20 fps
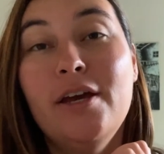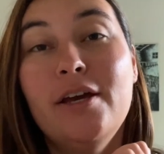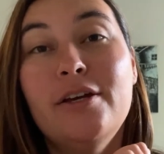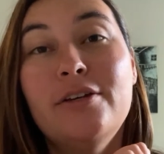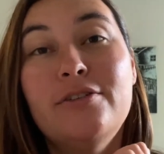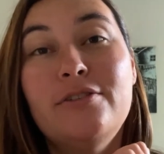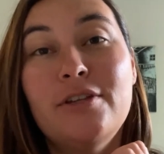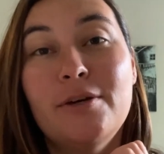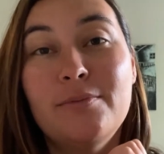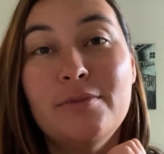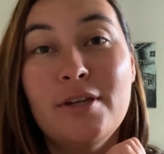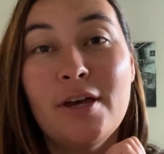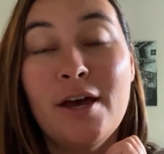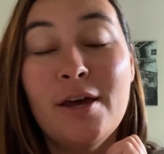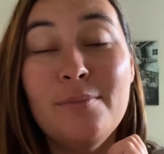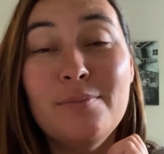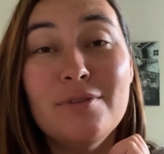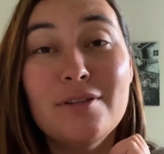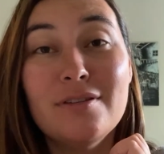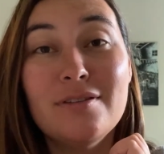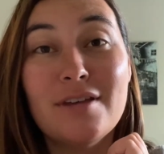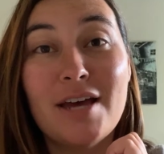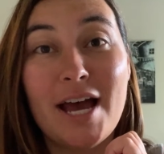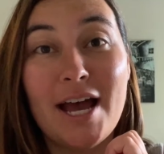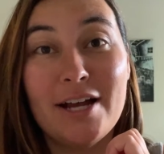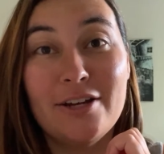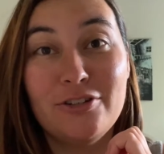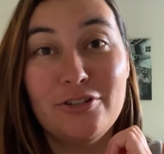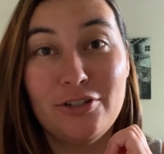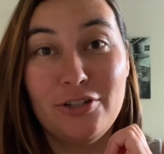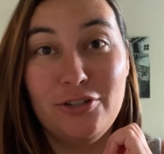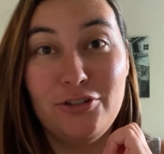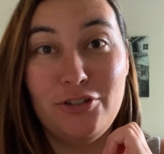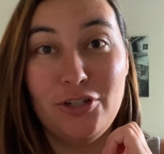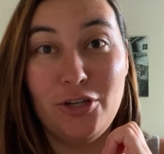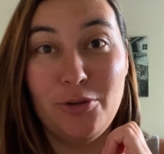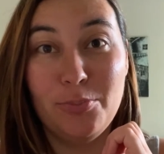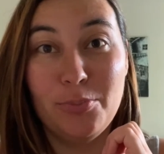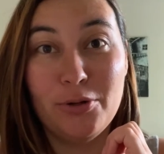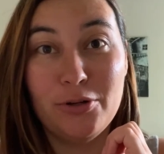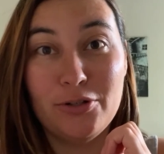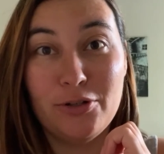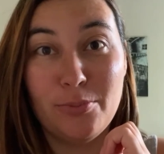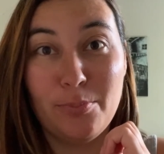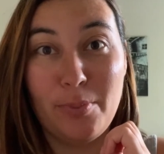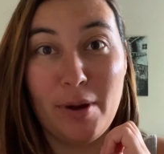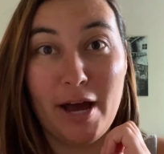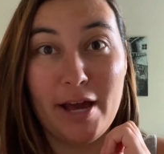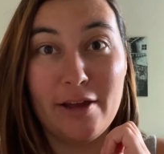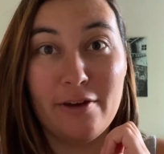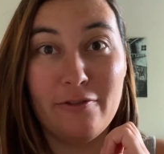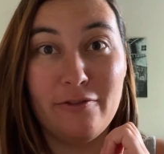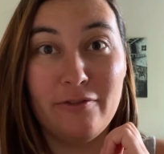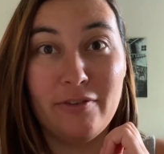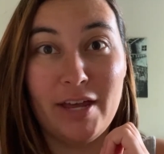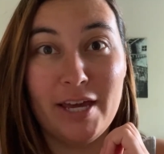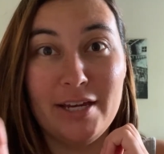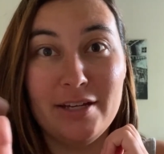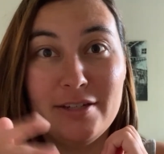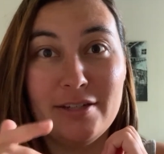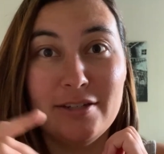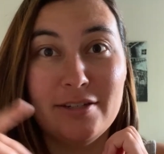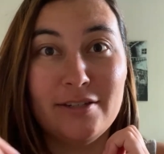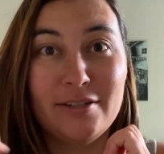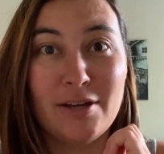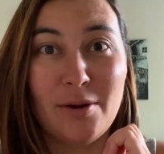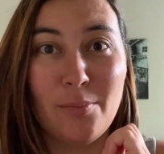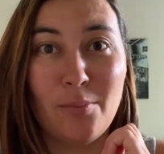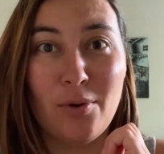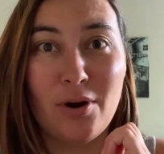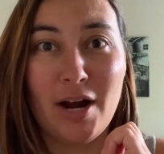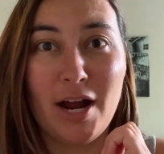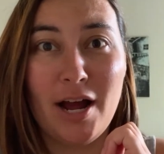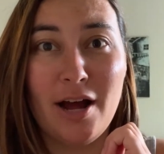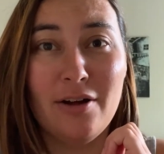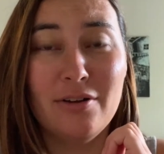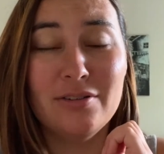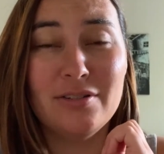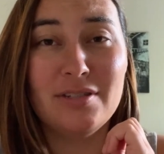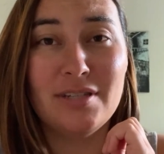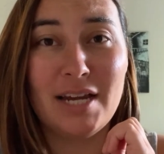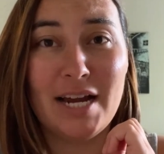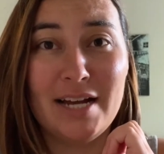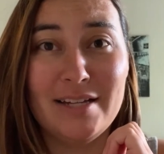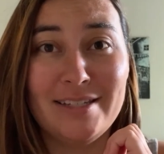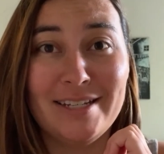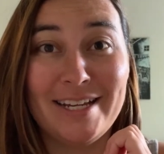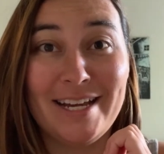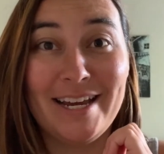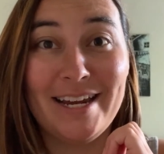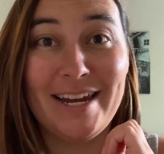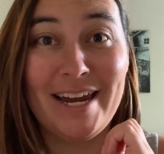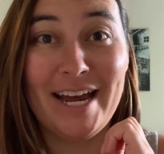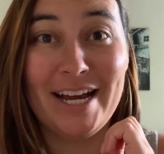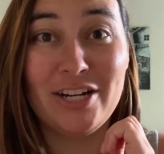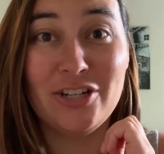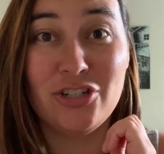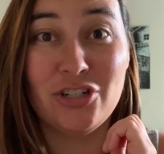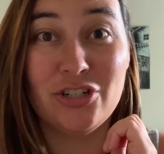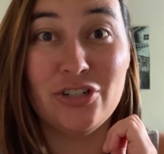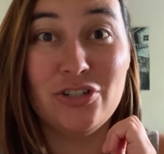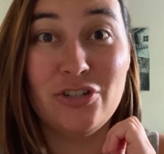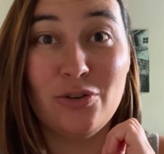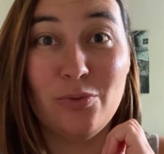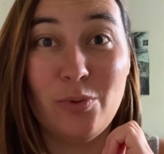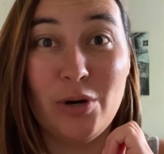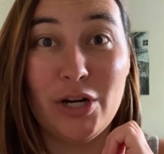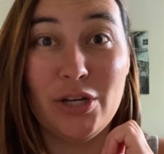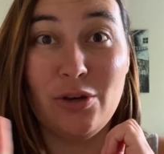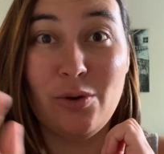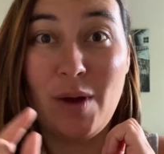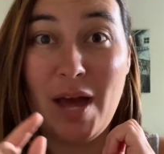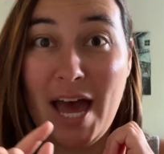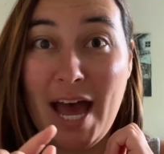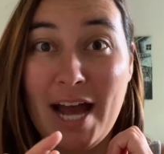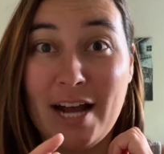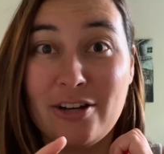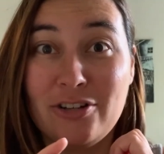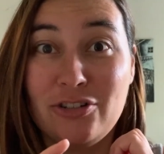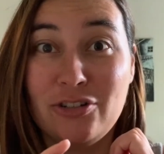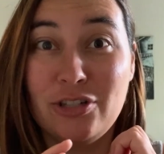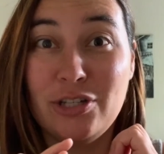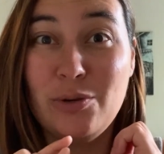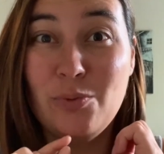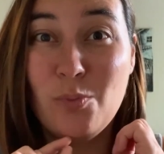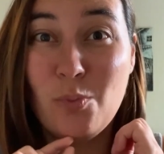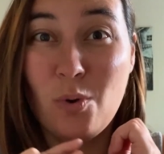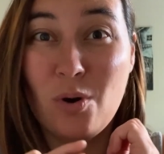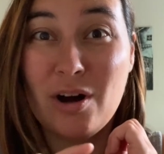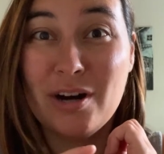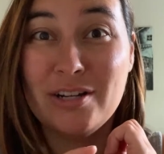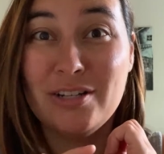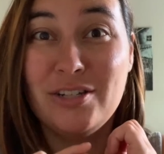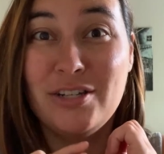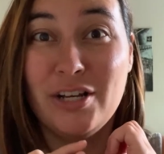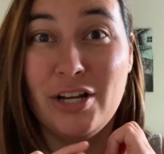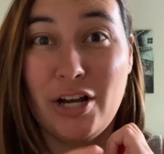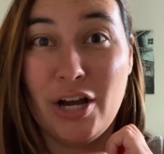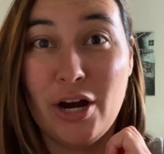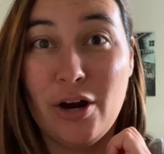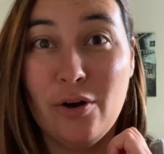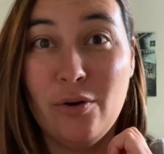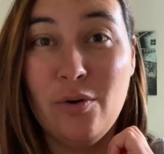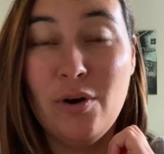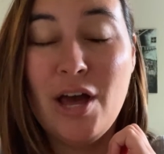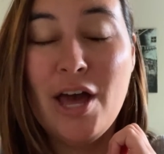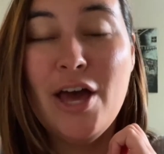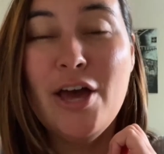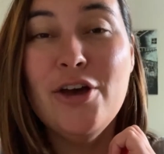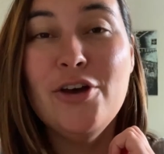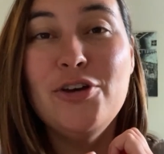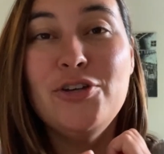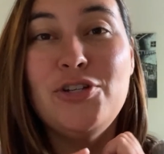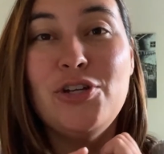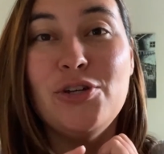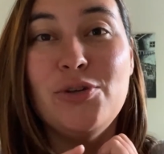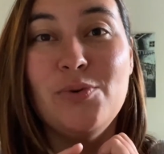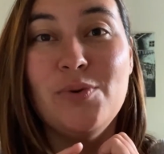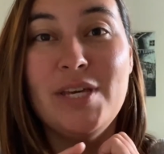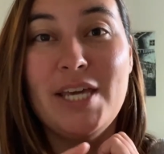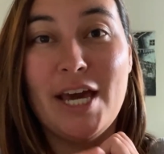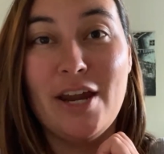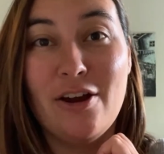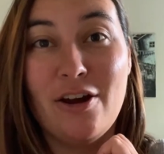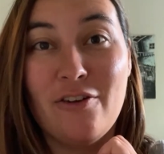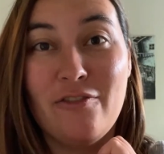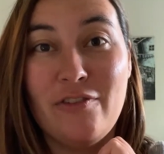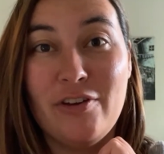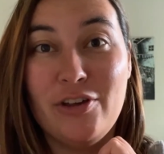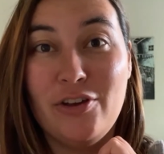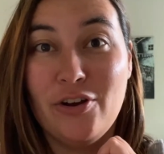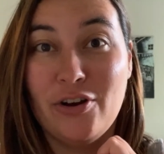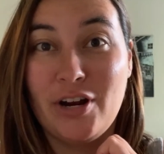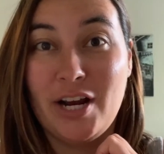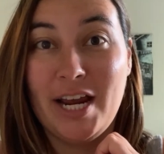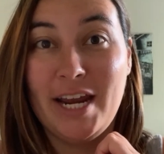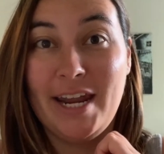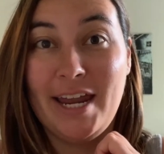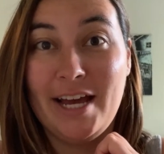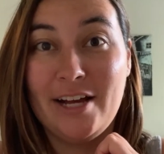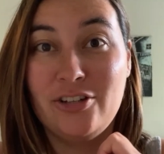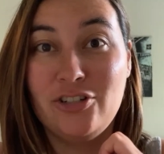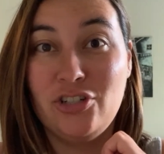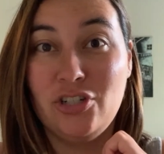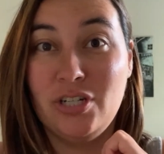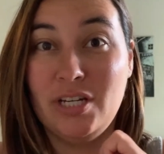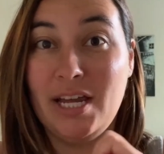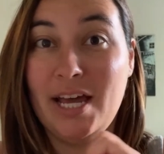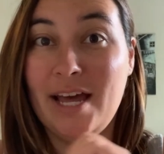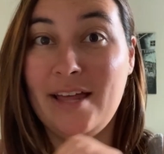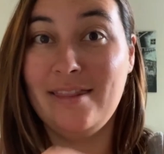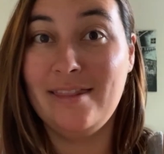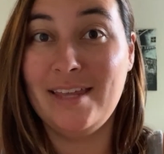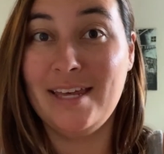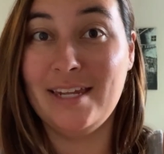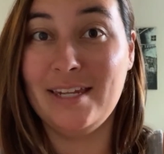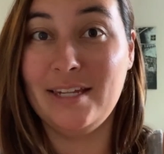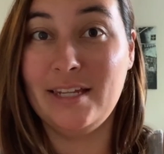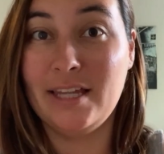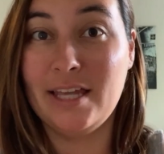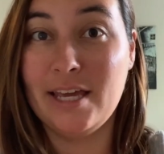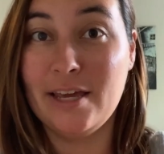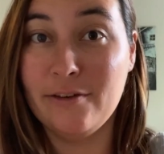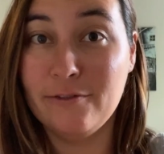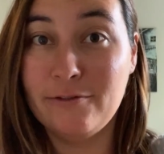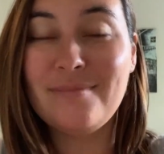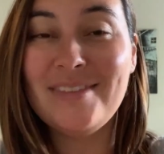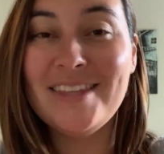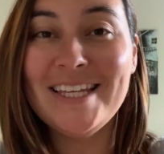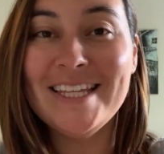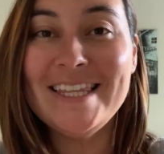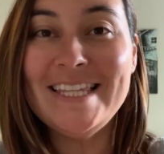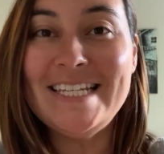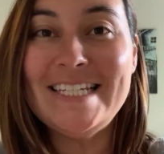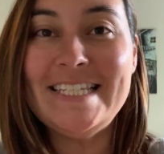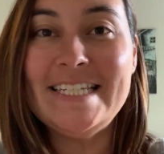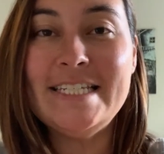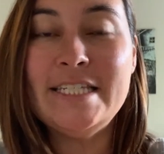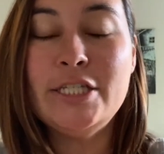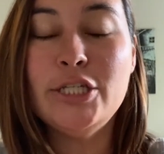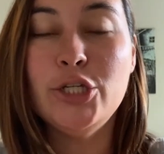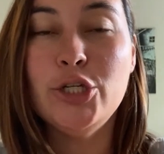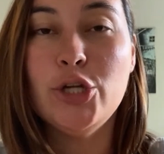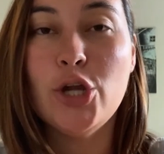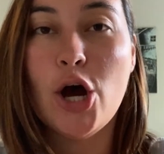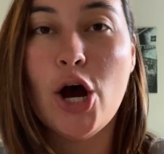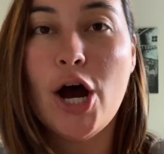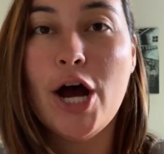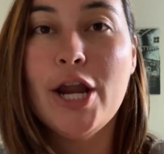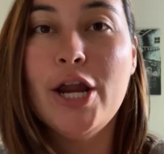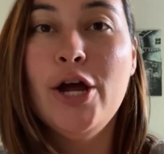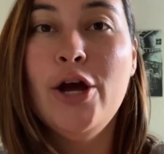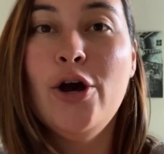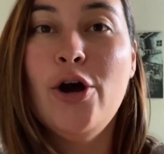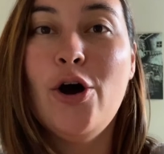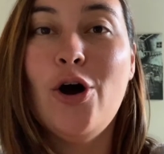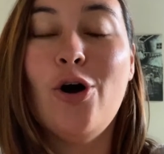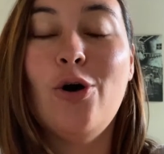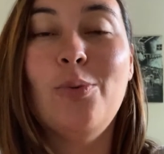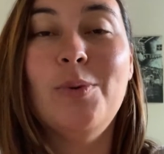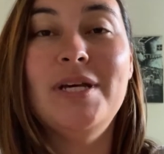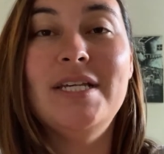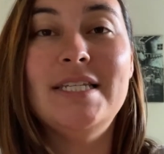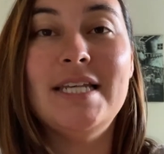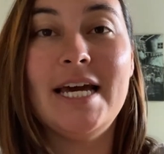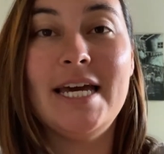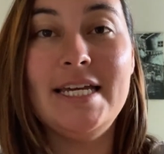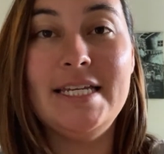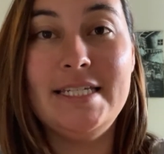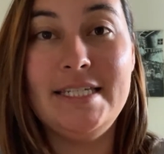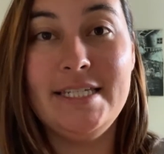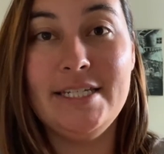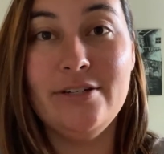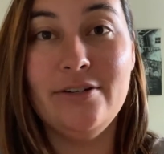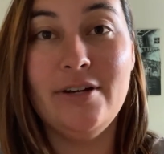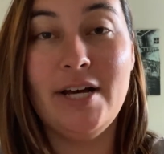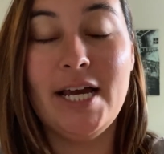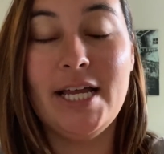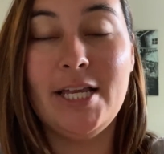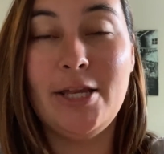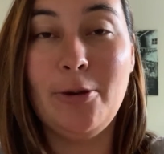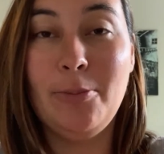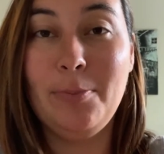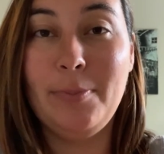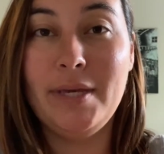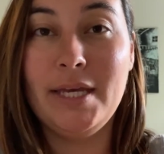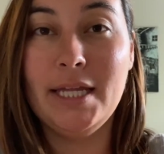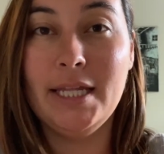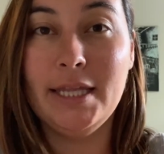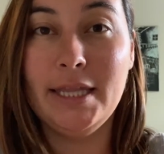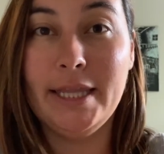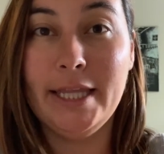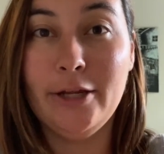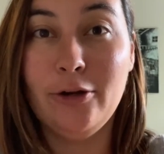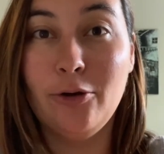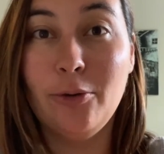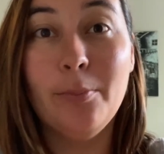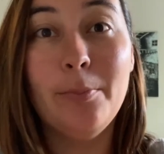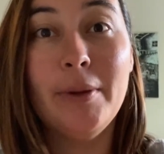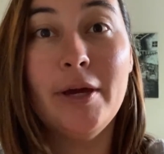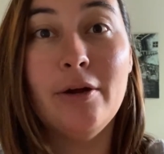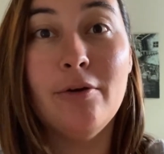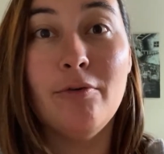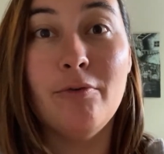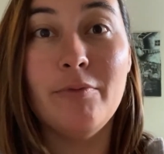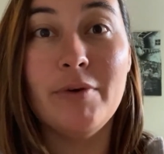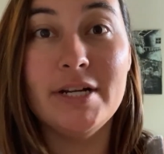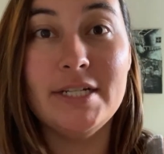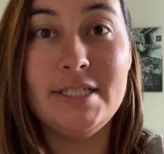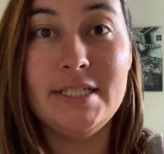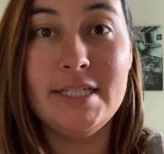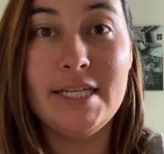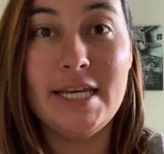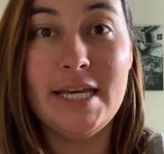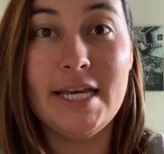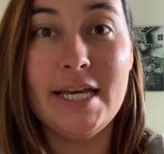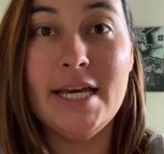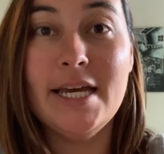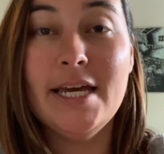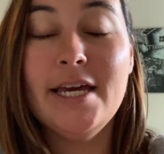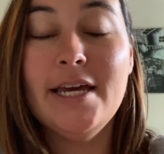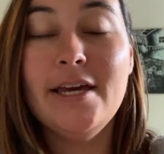Sometimes it's actually cheaper to buy a flight to somewhere else that has a connection to where you actually want to go. So you get off at your connection and then leave. This is not always ideal and can be a little bit risky.